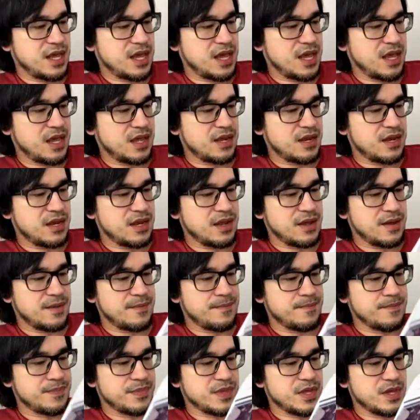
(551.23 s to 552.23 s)
And
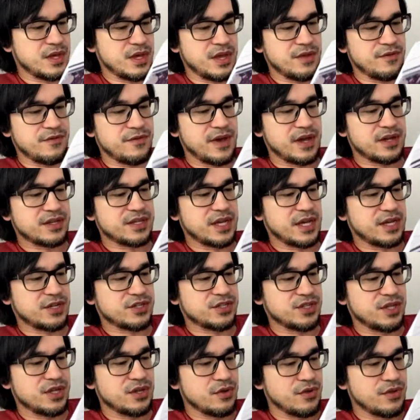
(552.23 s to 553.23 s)
in fact,
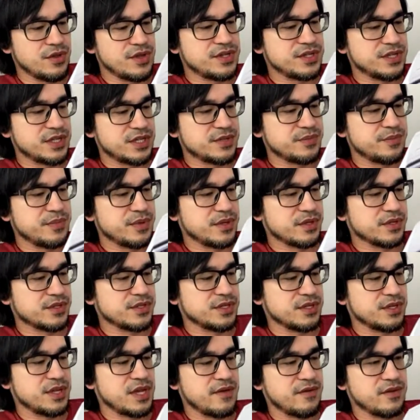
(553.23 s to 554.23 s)
actually, no, this is Bill
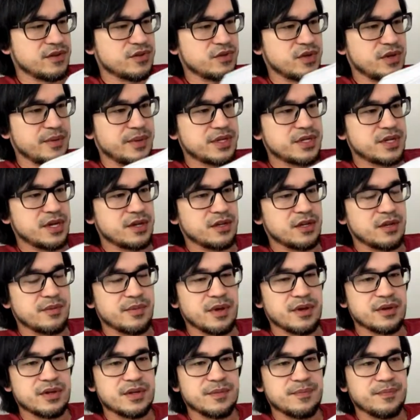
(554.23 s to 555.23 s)
Sienkiewicz. What am I talking
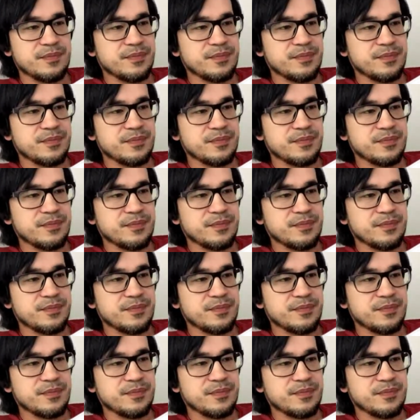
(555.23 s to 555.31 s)
about?